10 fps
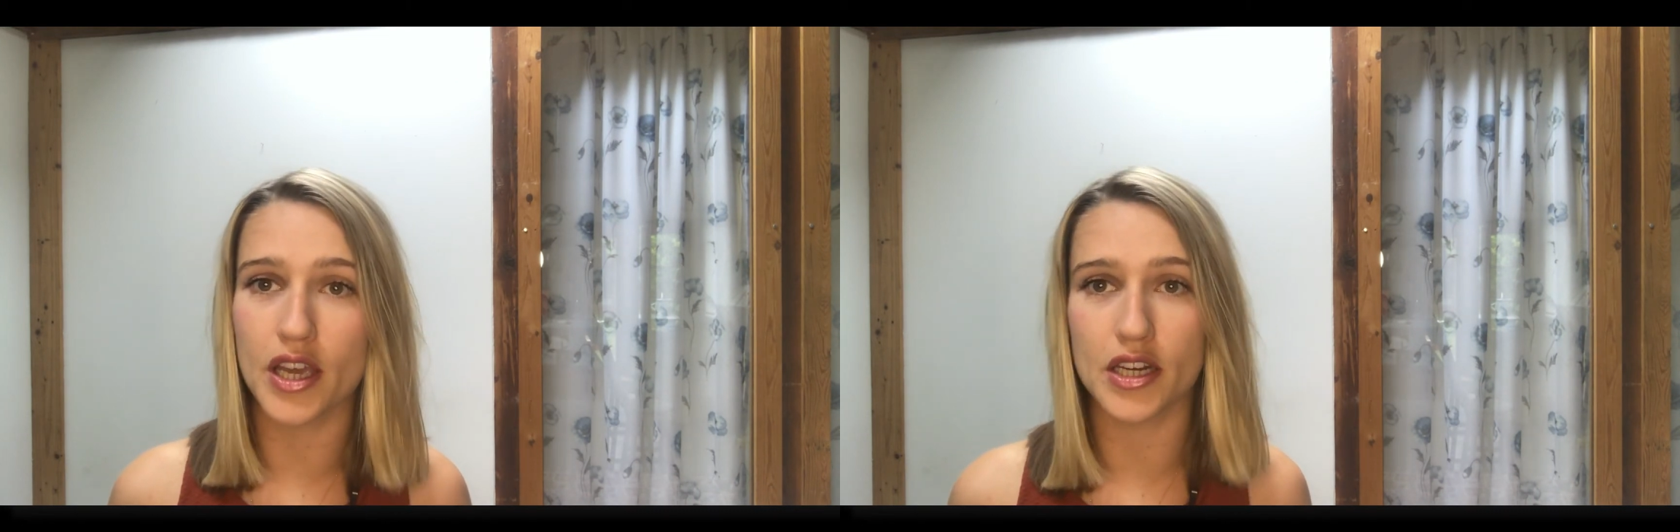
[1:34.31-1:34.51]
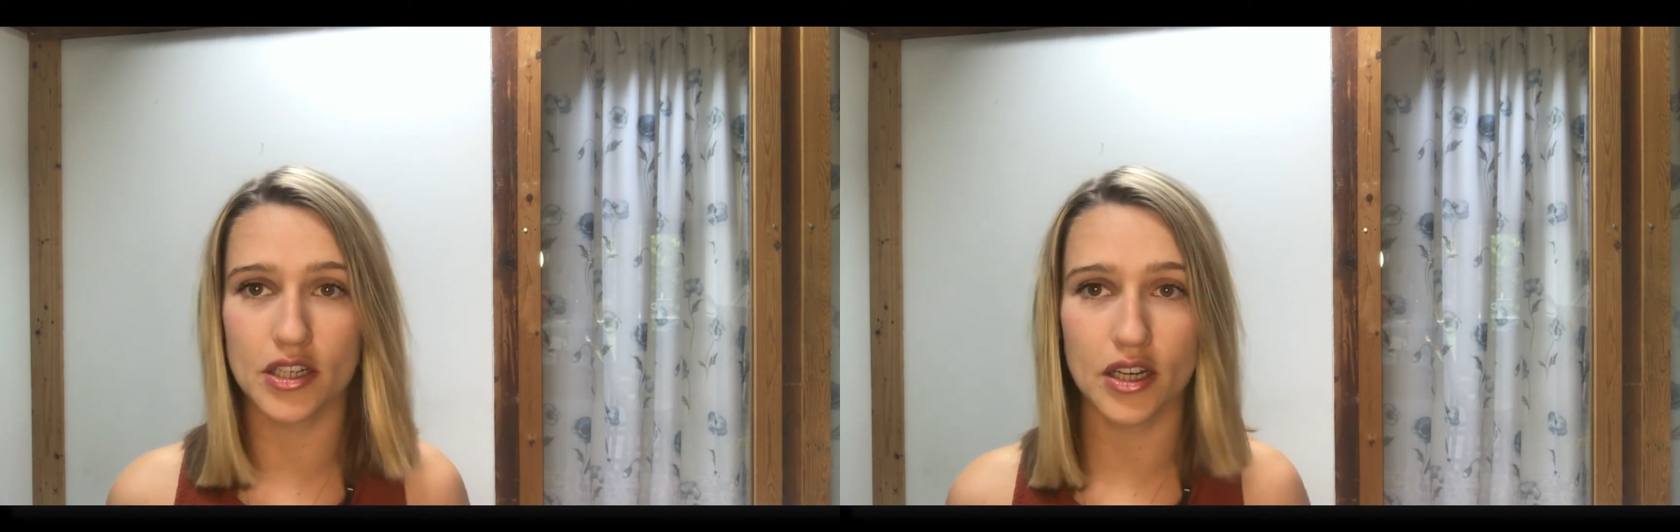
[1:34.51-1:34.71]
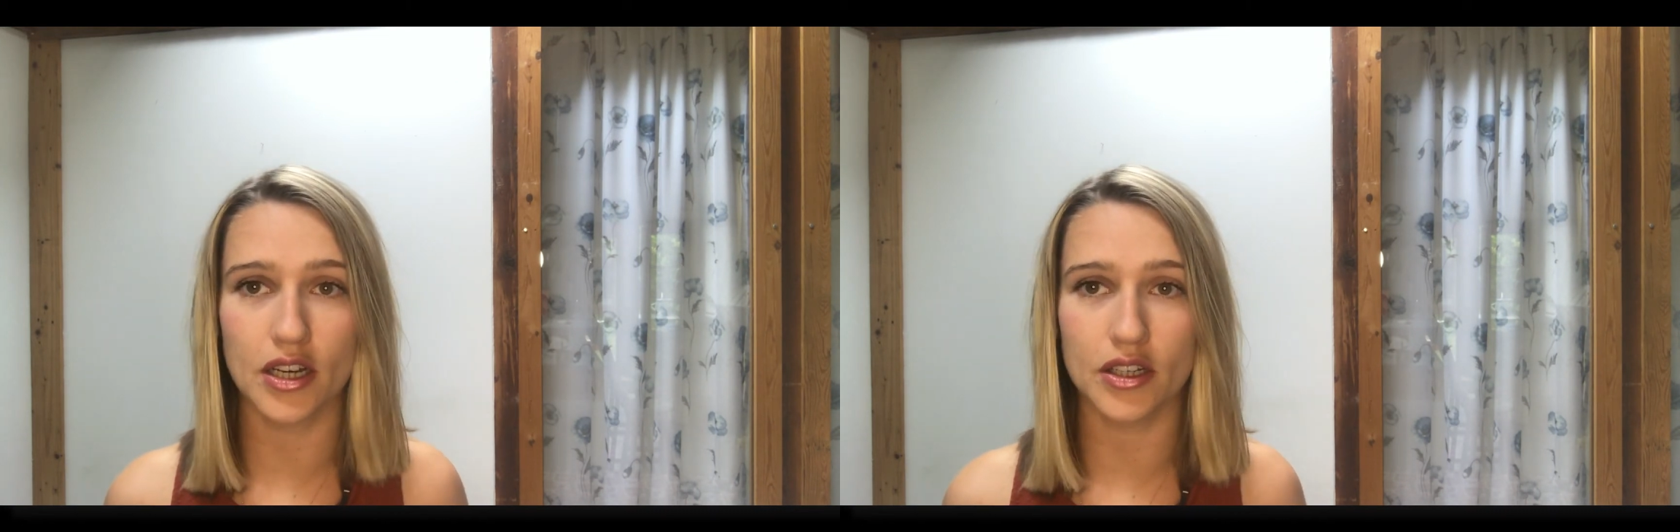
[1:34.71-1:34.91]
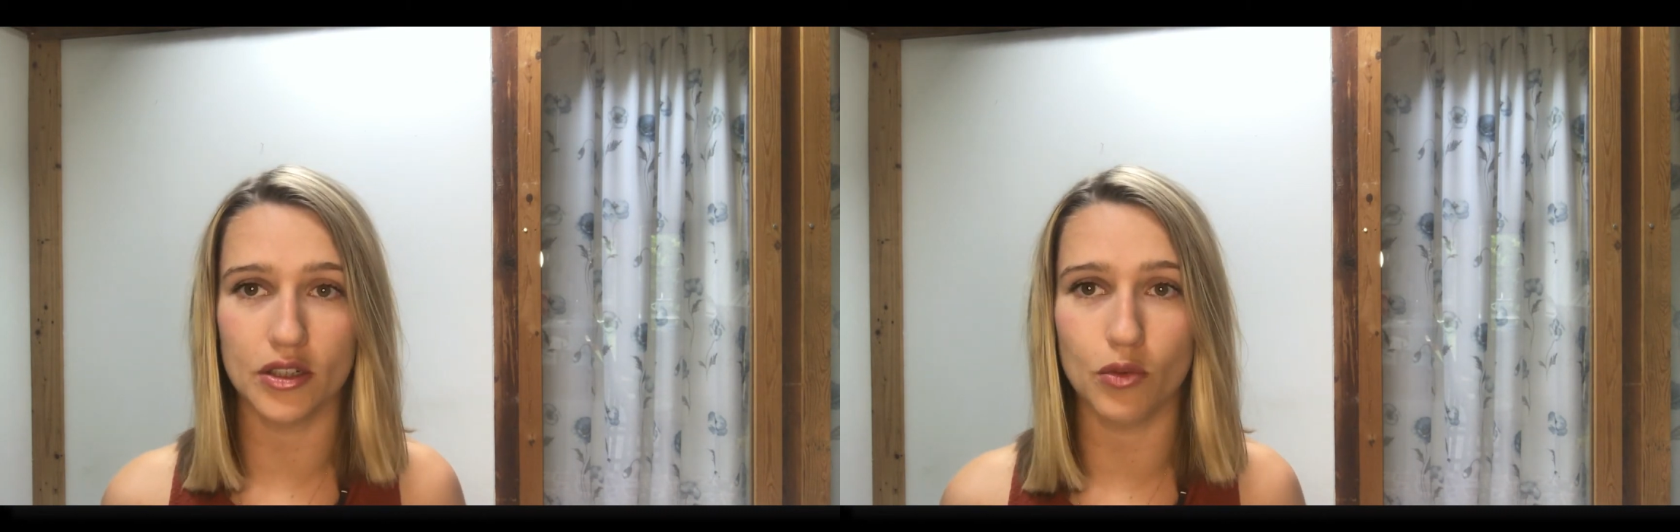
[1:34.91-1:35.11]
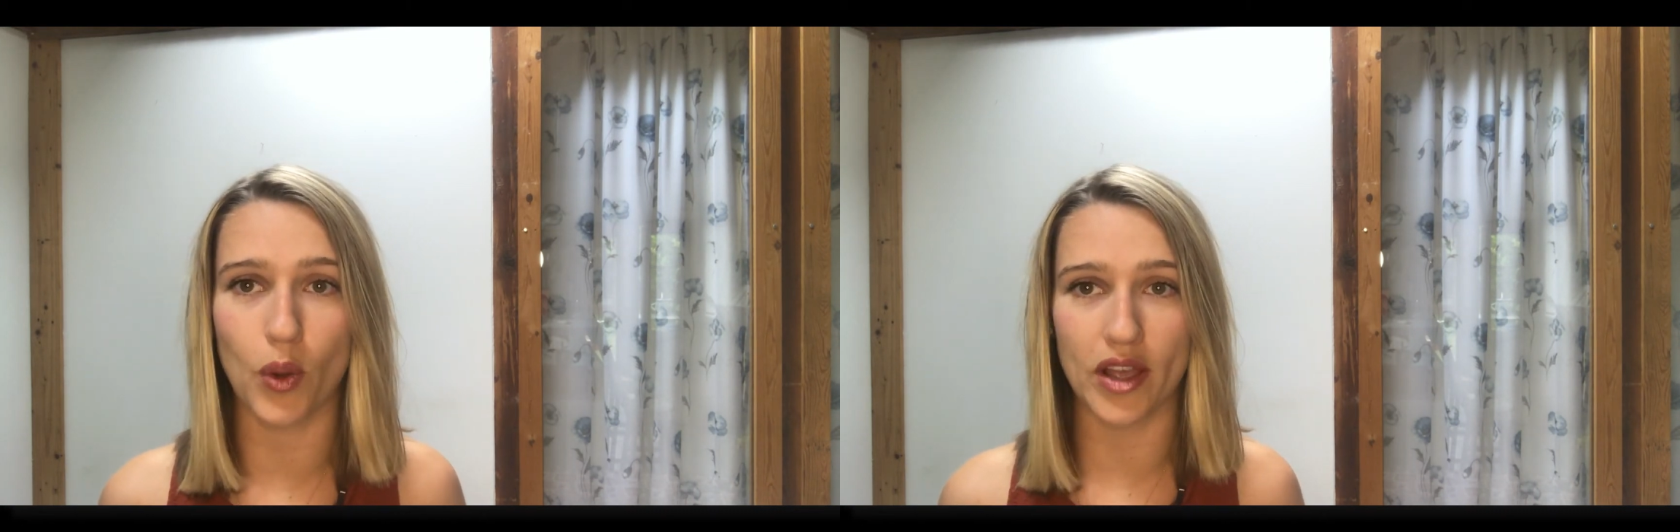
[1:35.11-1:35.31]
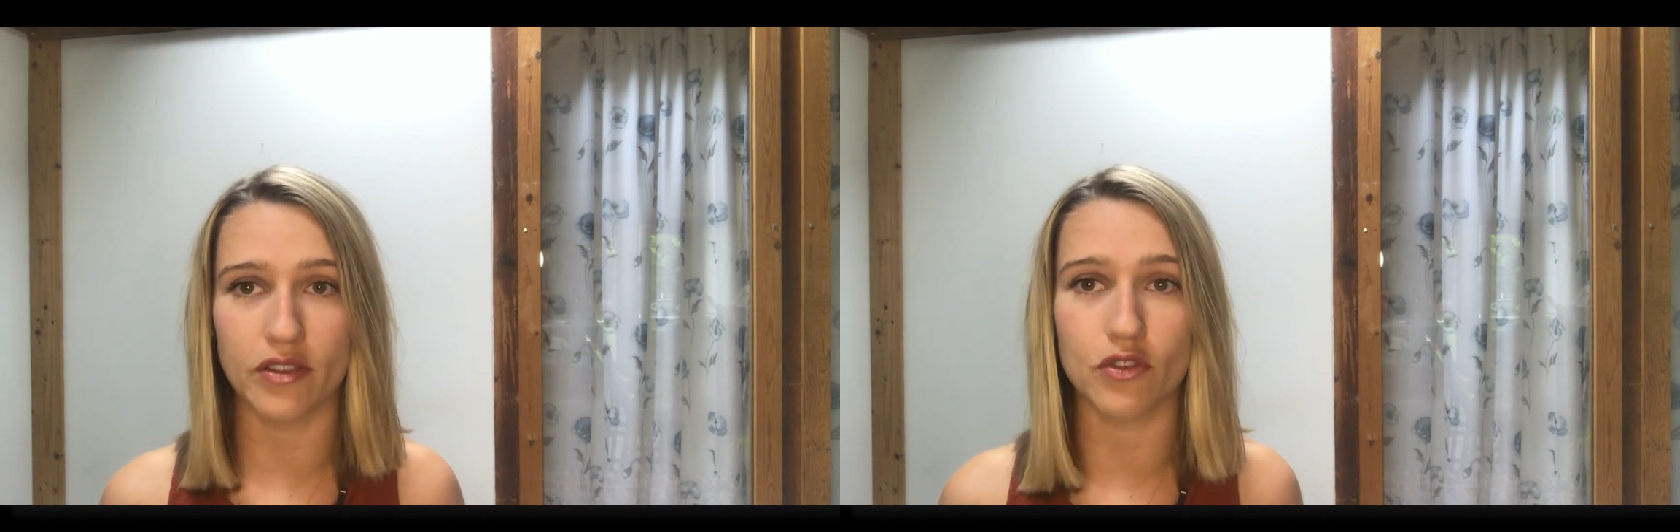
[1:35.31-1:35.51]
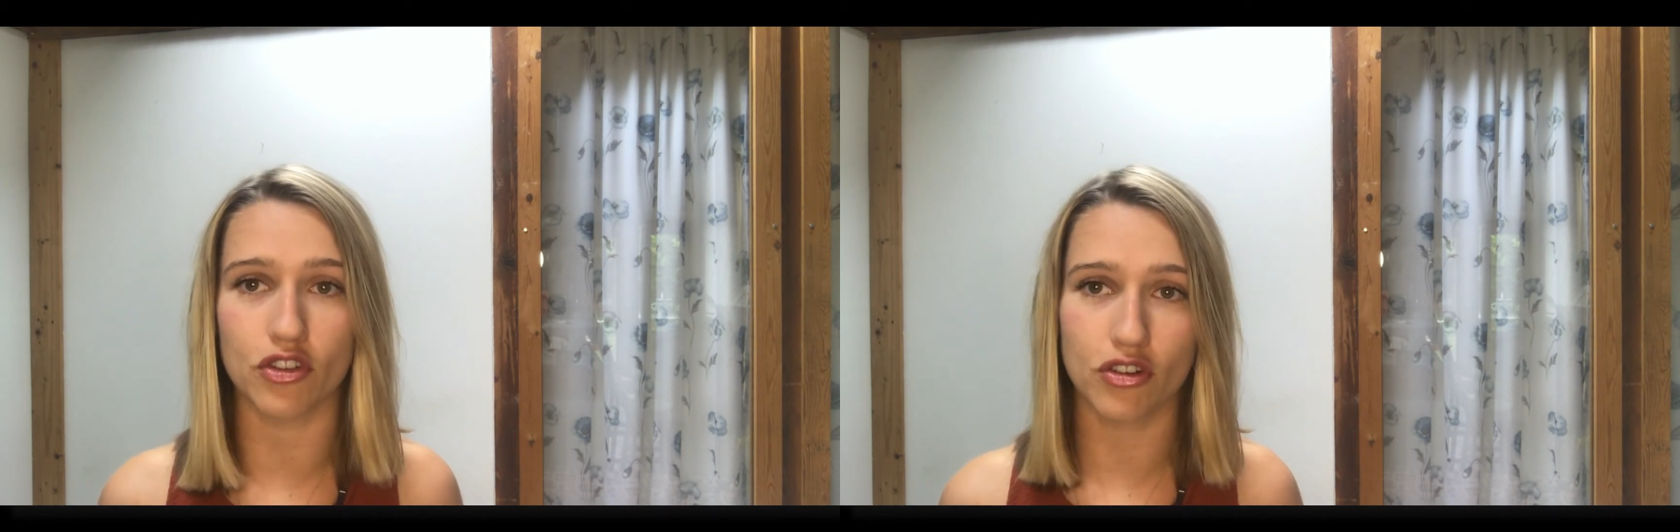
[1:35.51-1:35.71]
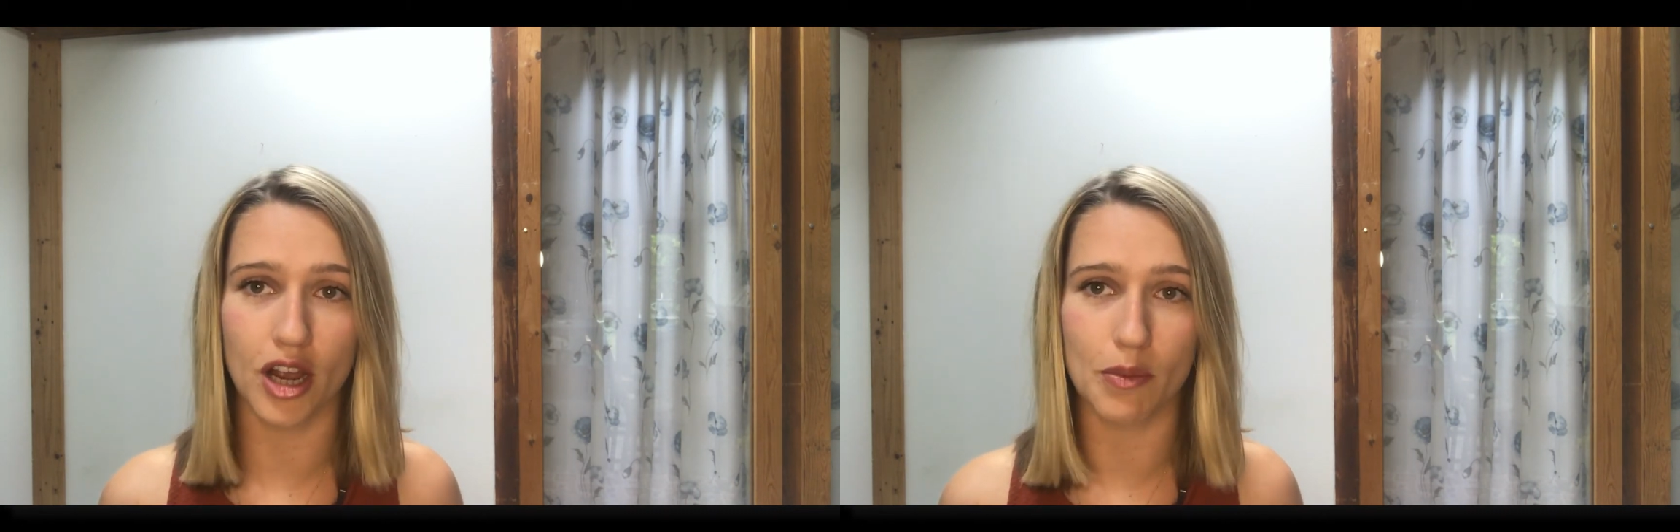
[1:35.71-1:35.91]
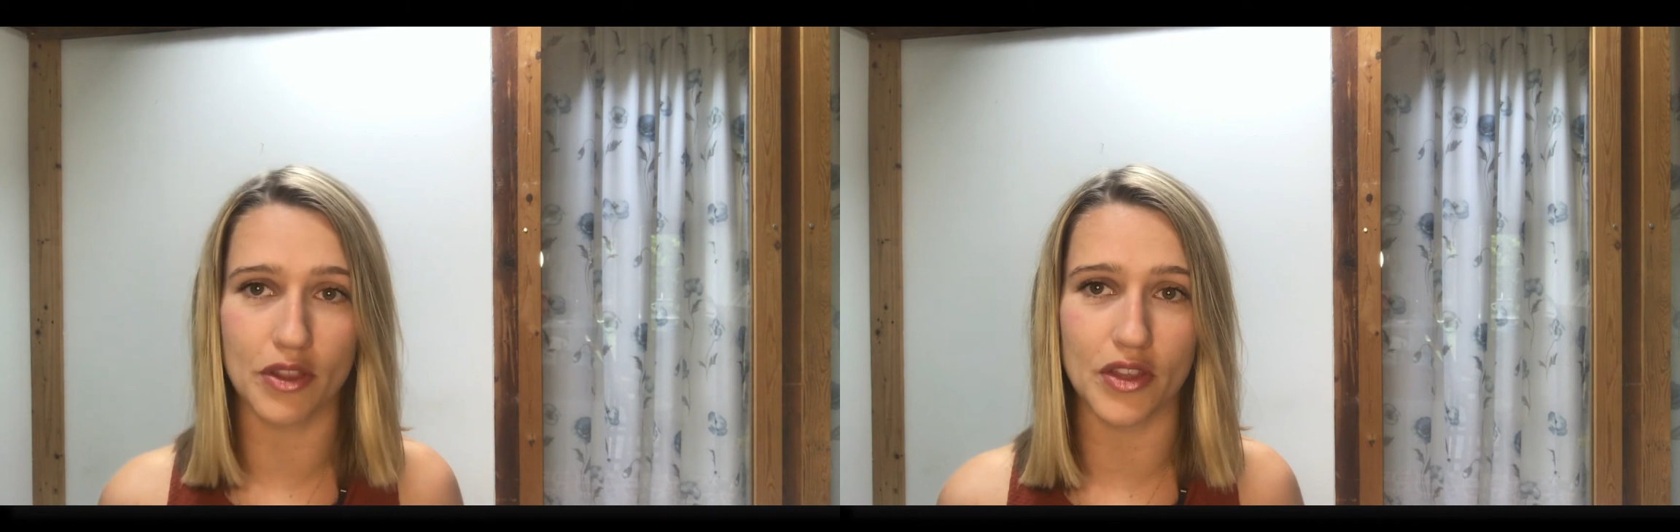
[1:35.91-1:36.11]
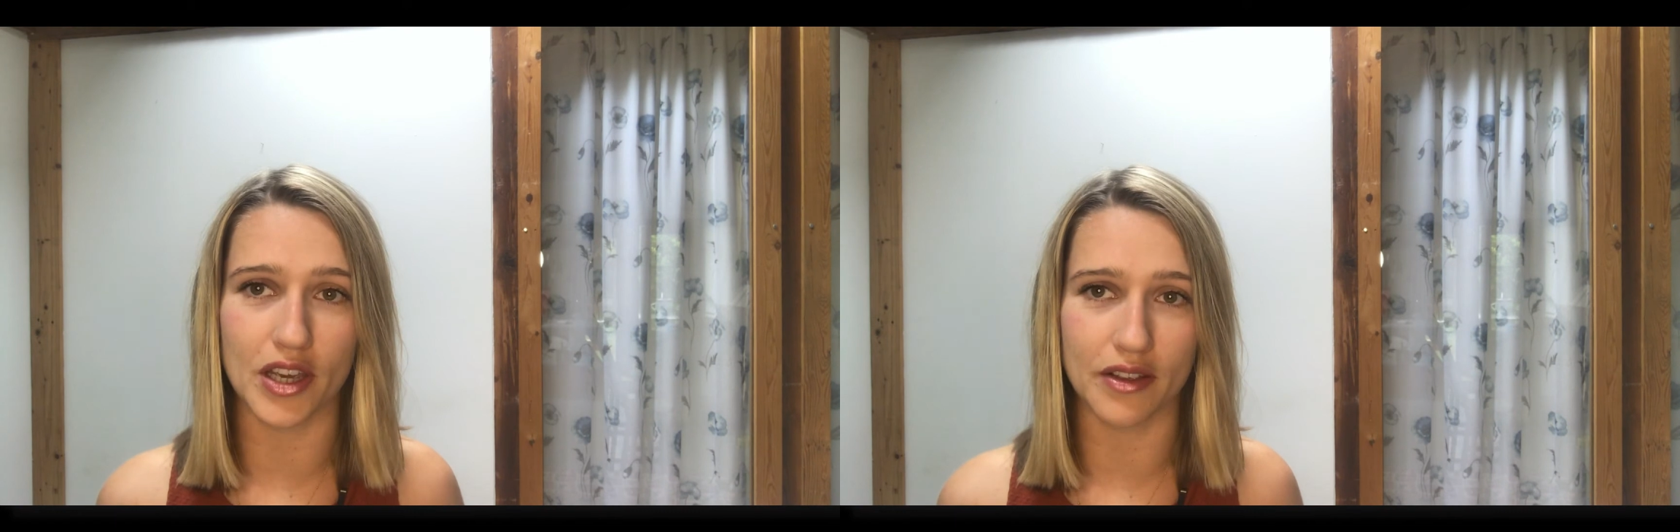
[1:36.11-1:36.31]
internal ways of describing
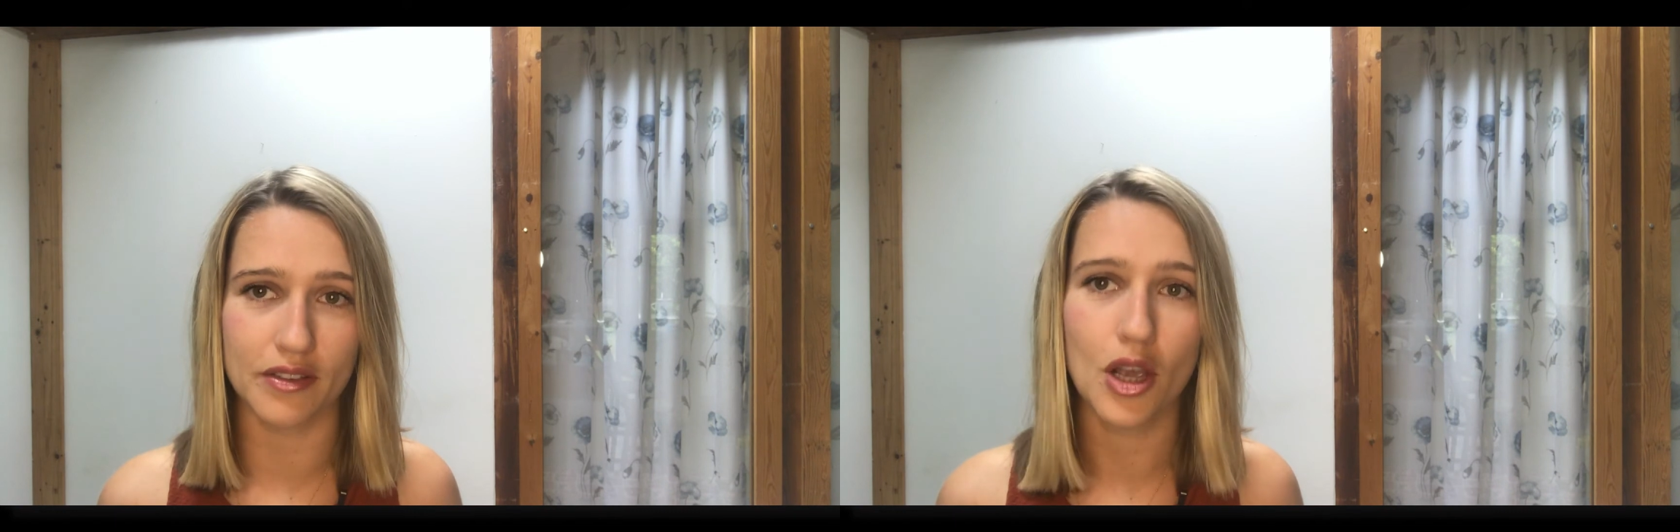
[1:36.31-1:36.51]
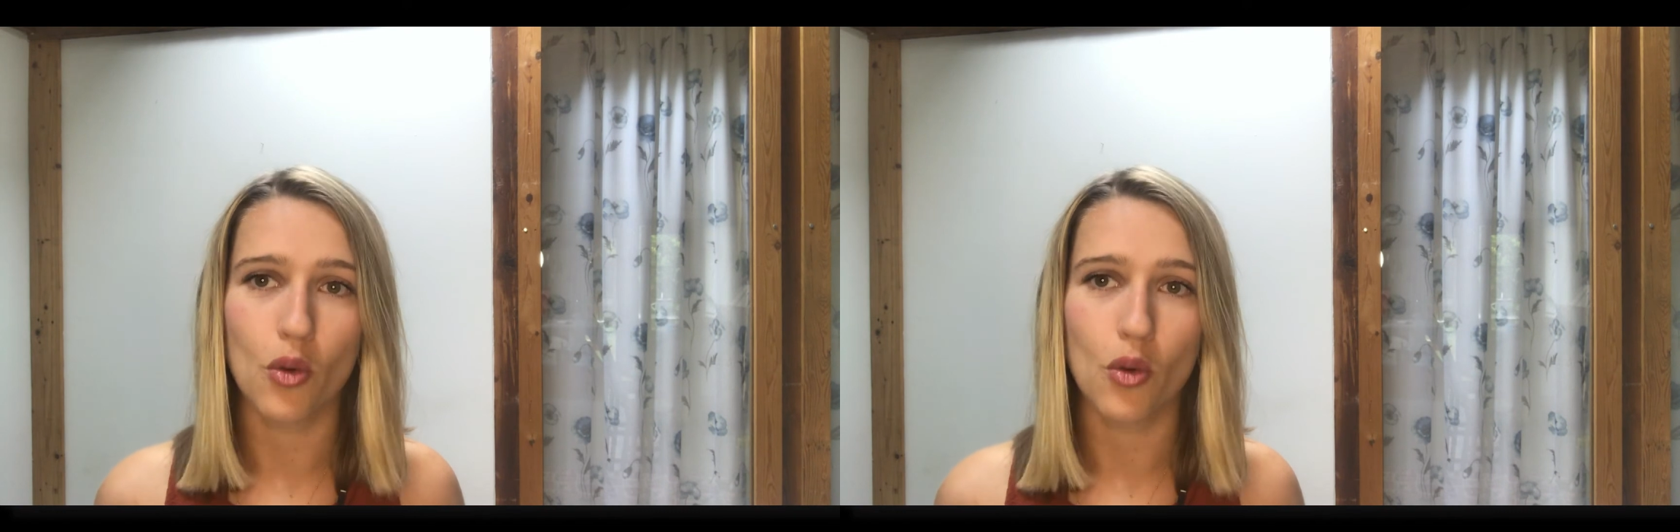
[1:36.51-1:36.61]
things,